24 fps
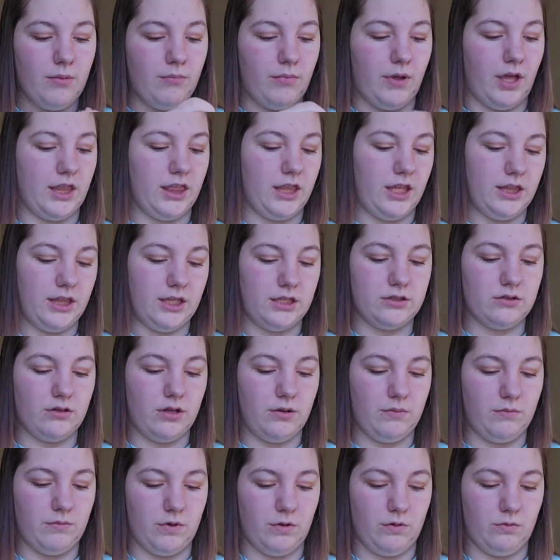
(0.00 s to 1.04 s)
But I think that's
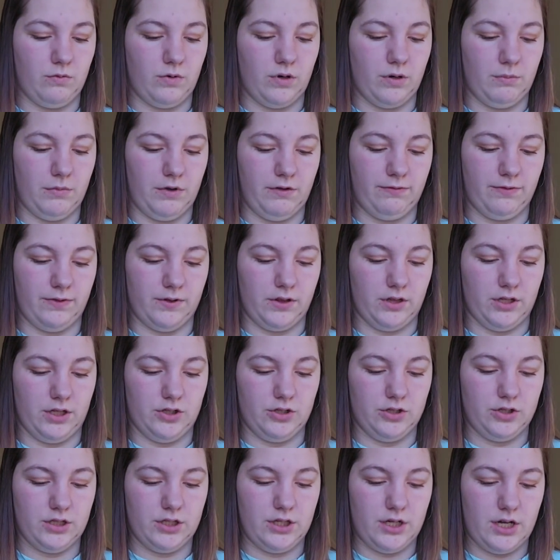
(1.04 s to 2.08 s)
what I'm gonna warm up for
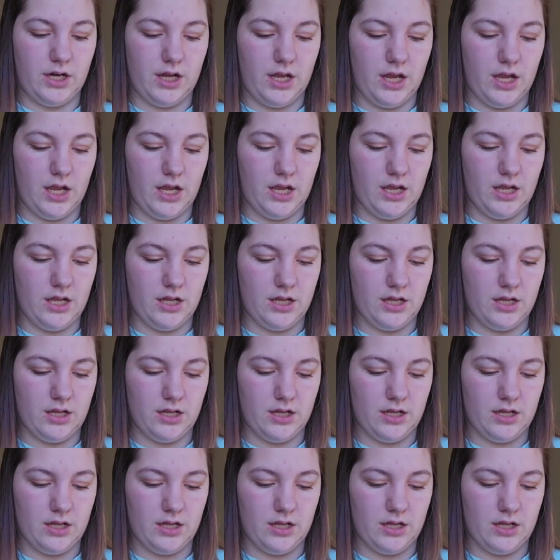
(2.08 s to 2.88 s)
lunch today.